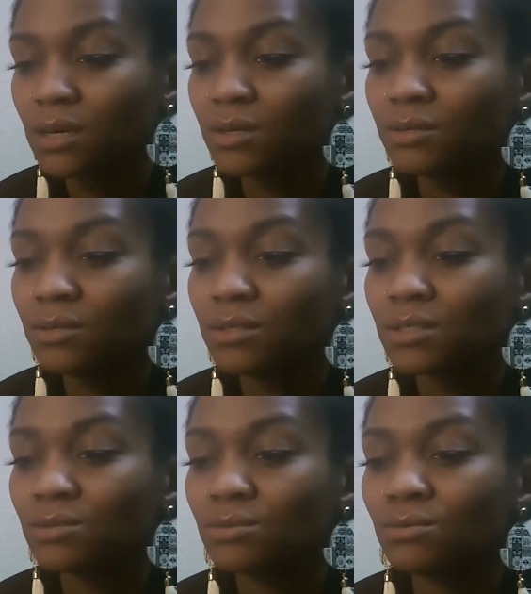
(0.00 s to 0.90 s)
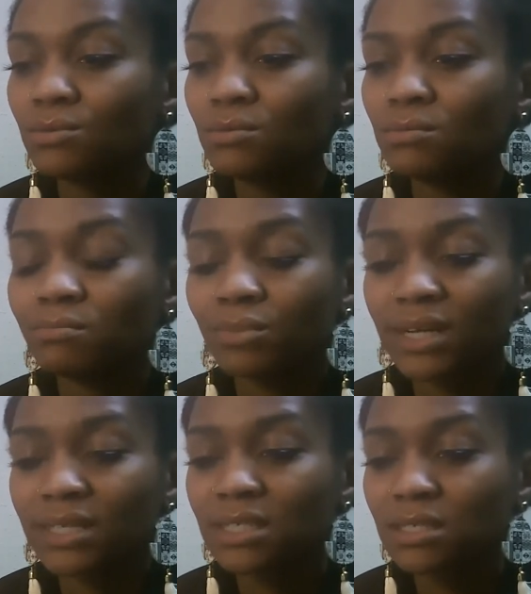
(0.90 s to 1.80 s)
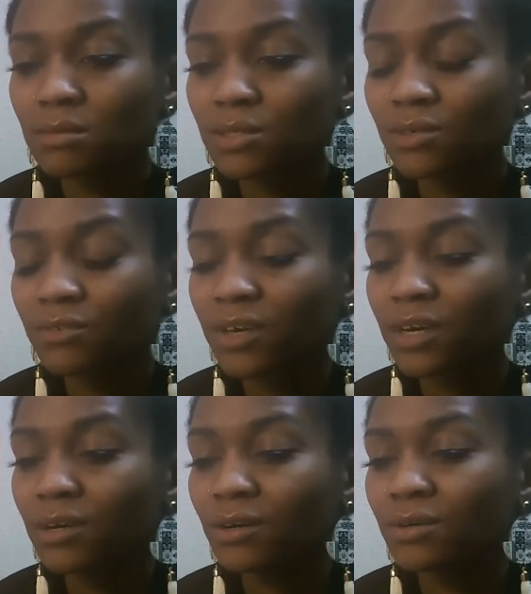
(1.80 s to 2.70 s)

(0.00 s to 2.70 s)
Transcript: You need to practice some self care.